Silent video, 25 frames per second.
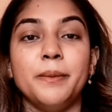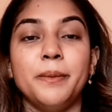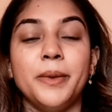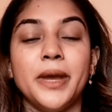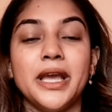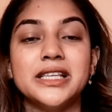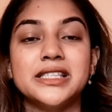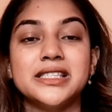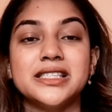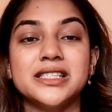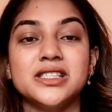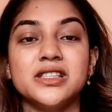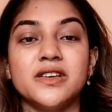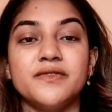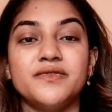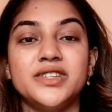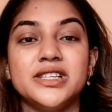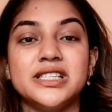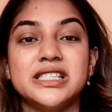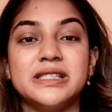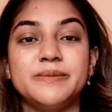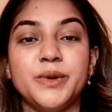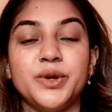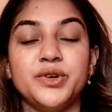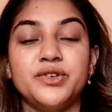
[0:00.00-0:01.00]
Basis of
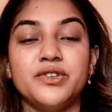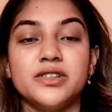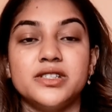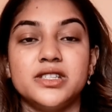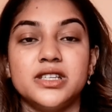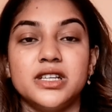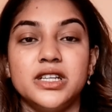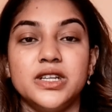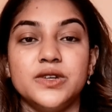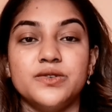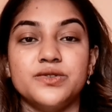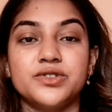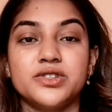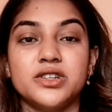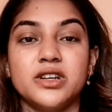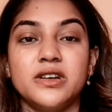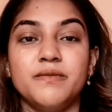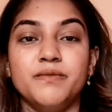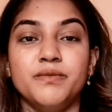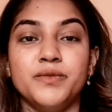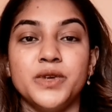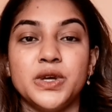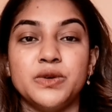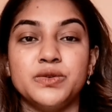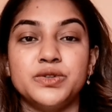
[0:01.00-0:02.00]
dispute
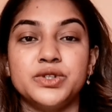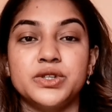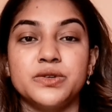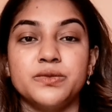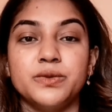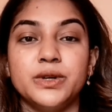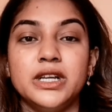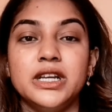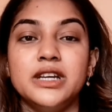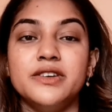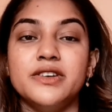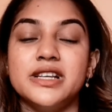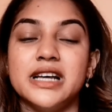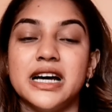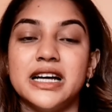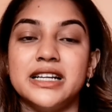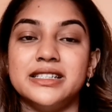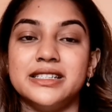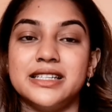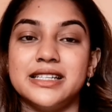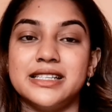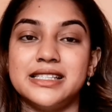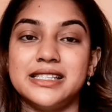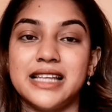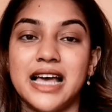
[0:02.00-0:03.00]
resolution, mutual
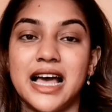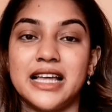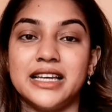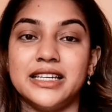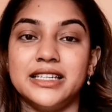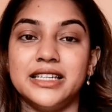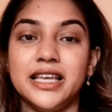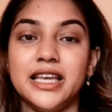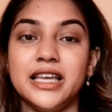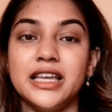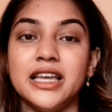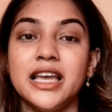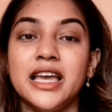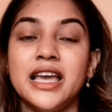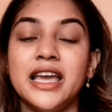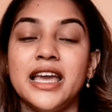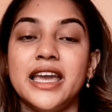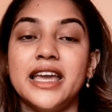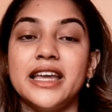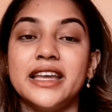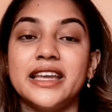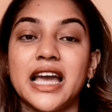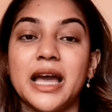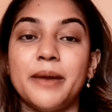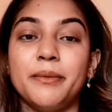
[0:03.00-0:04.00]
understanding.
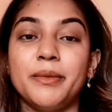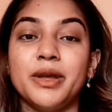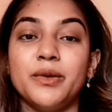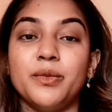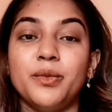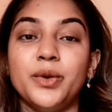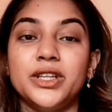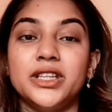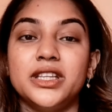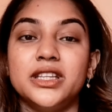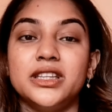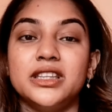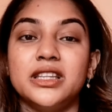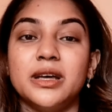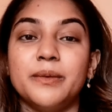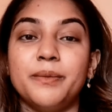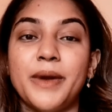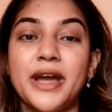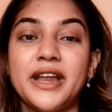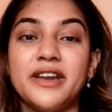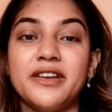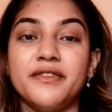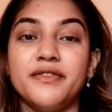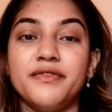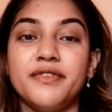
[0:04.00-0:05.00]
It can be within the
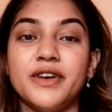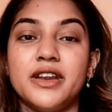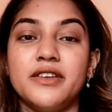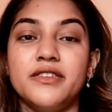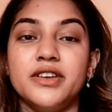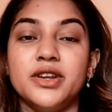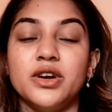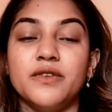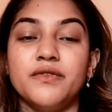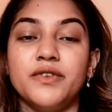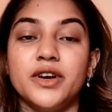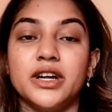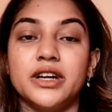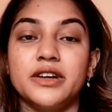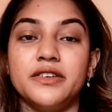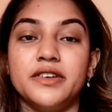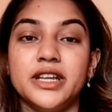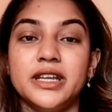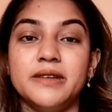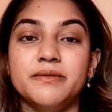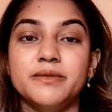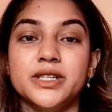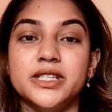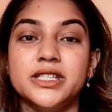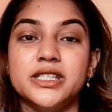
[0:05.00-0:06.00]
periphery of
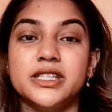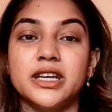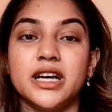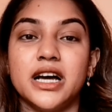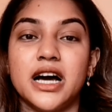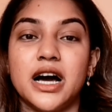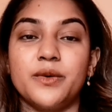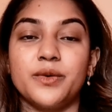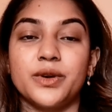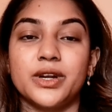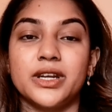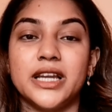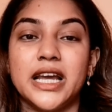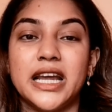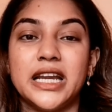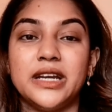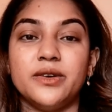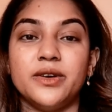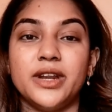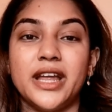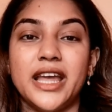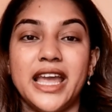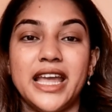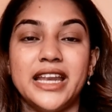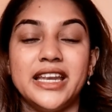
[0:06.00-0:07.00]
agreement, outline,
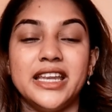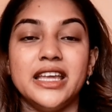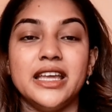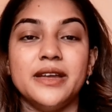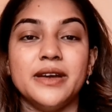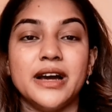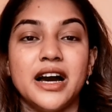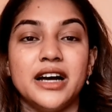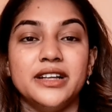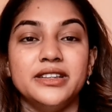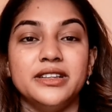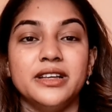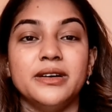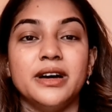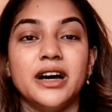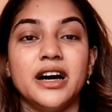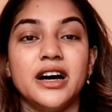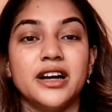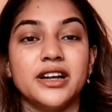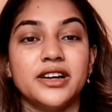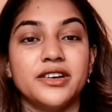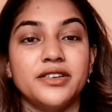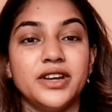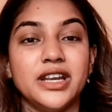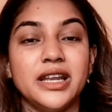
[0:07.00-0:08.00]
or any other
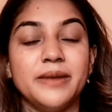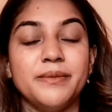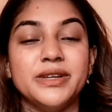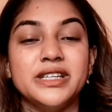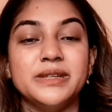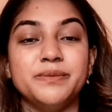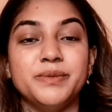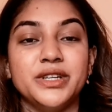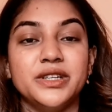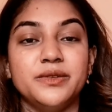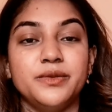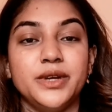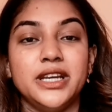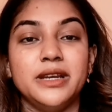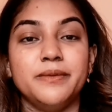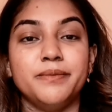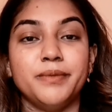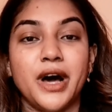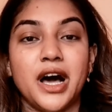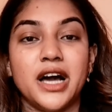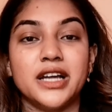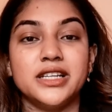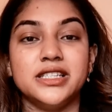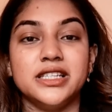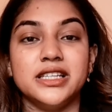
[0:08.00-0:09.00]
agreement between
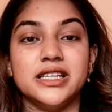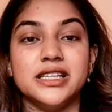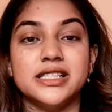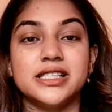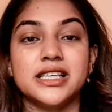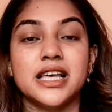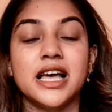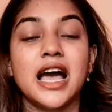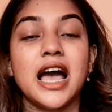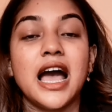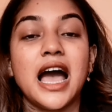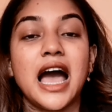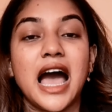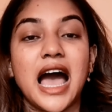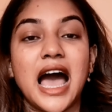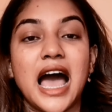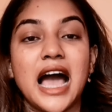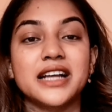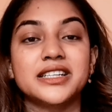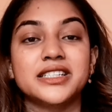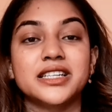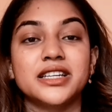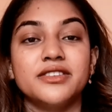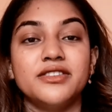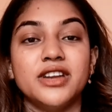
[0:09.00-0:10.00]
parties.
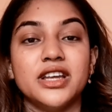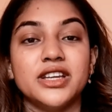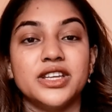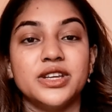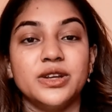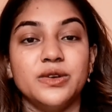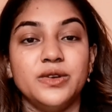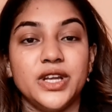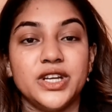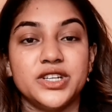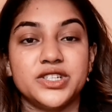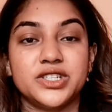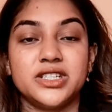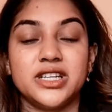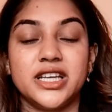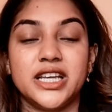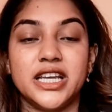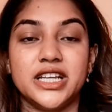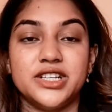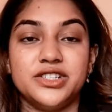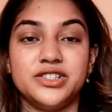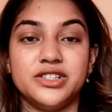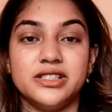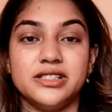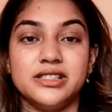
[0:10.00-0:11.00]
Act regulation
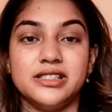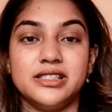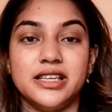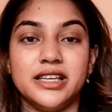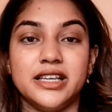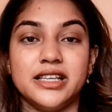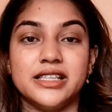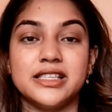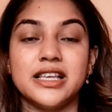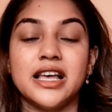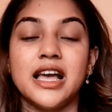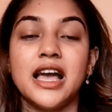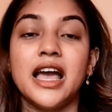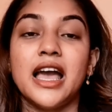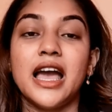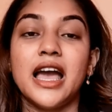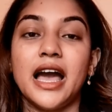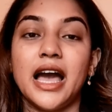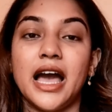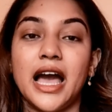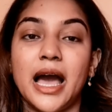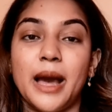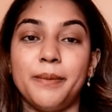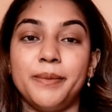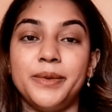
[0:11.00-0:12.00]
agencies.
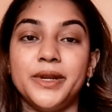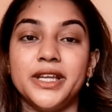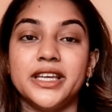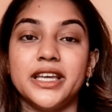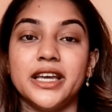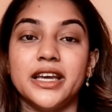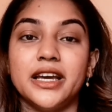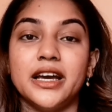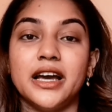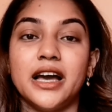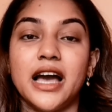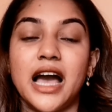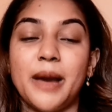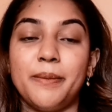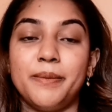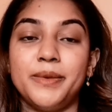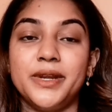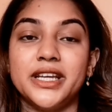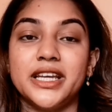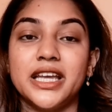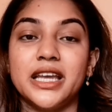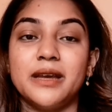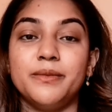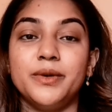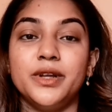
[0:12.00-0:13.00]

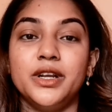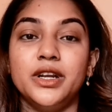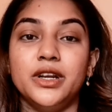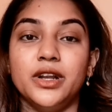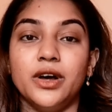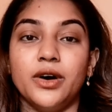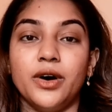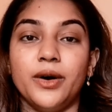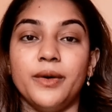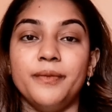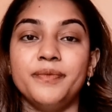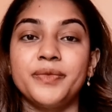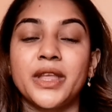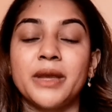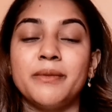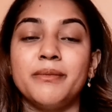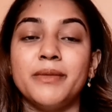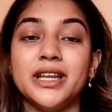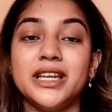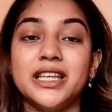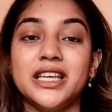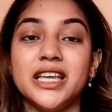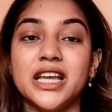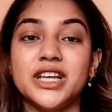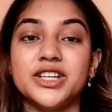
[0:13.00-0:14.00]
Applicable law.
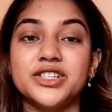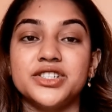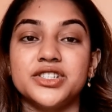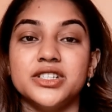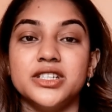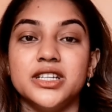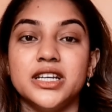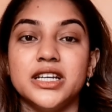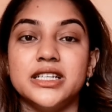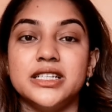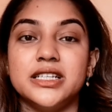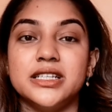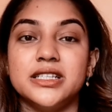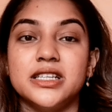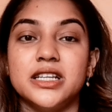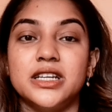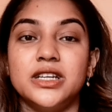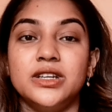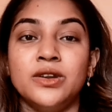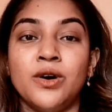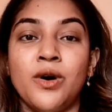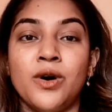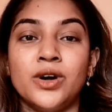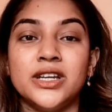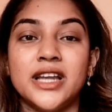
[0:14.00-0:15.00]
Mediation. It is a
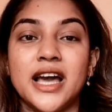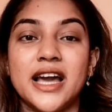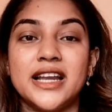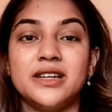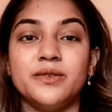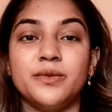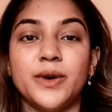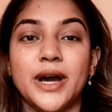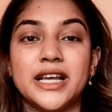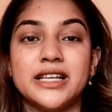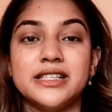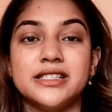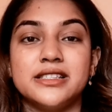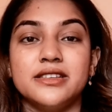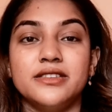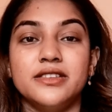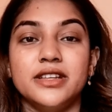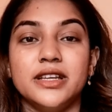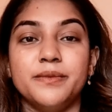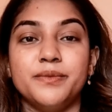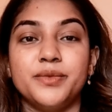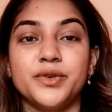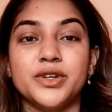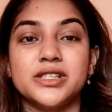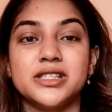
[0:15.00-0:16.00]

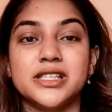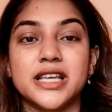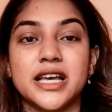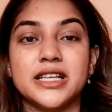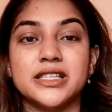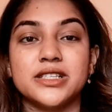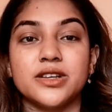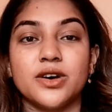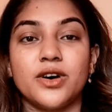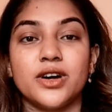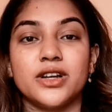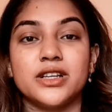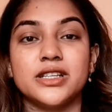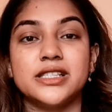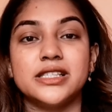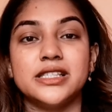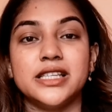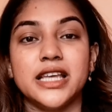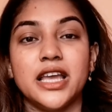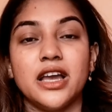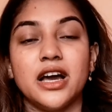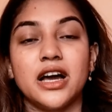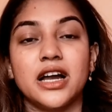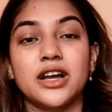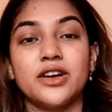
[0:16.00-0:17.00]
non-advisory process, or
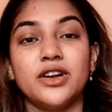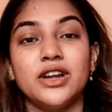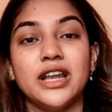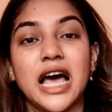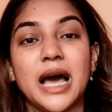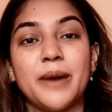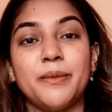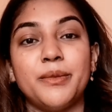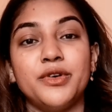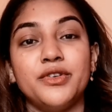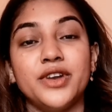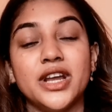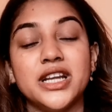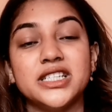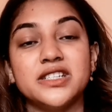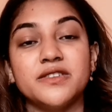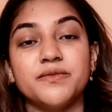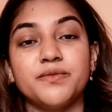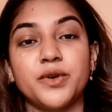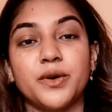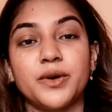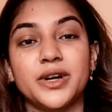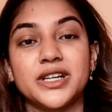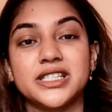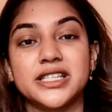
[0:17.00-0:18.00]
say a
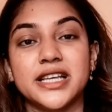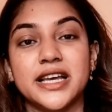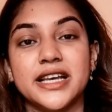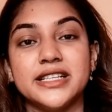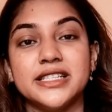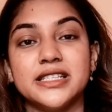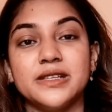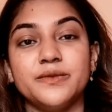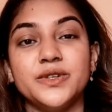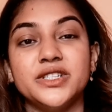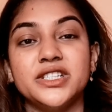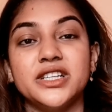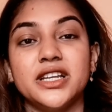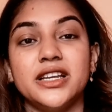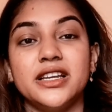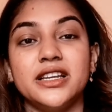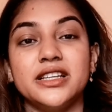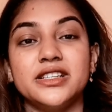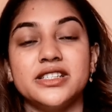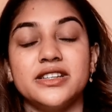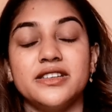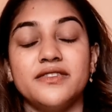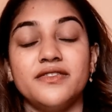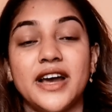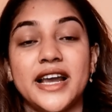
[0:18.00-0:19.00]
collaborative process which
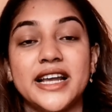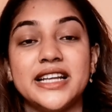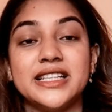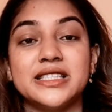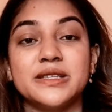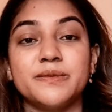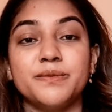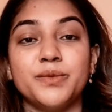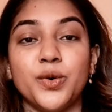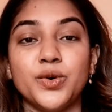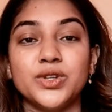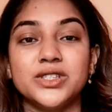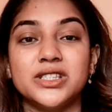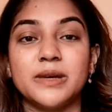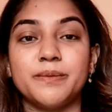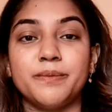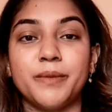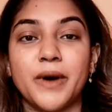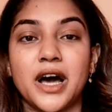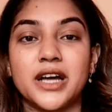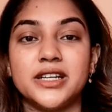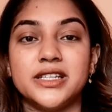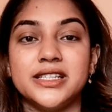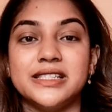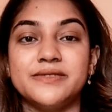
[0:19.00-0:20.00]
invites both the
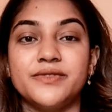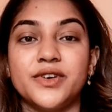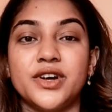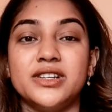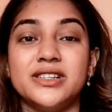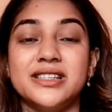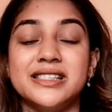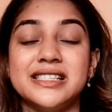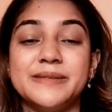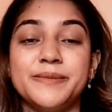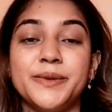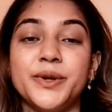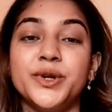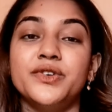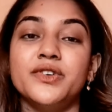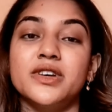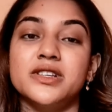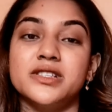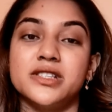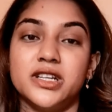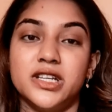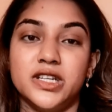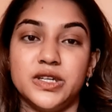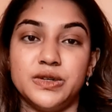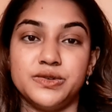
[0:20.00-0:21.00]
parties for a dispute
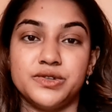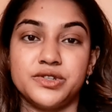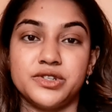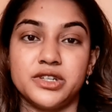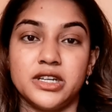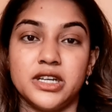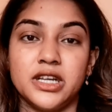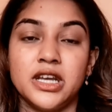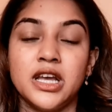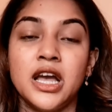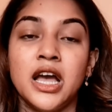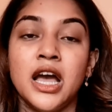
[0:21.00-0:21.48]
resolution.